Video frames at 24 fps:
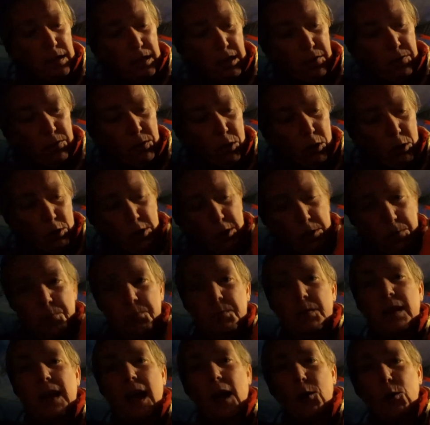If not,
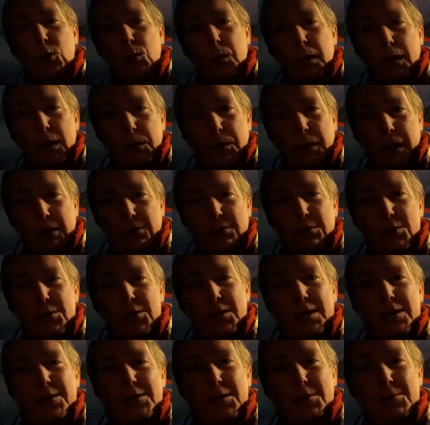I'll go back to bed for
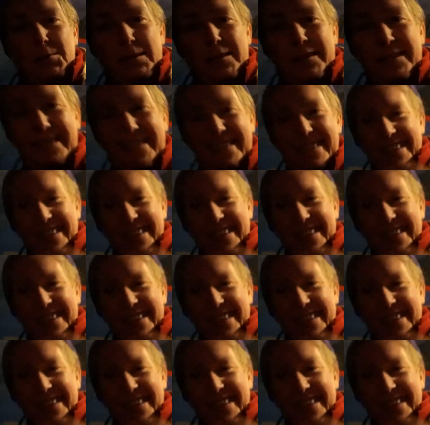six hours.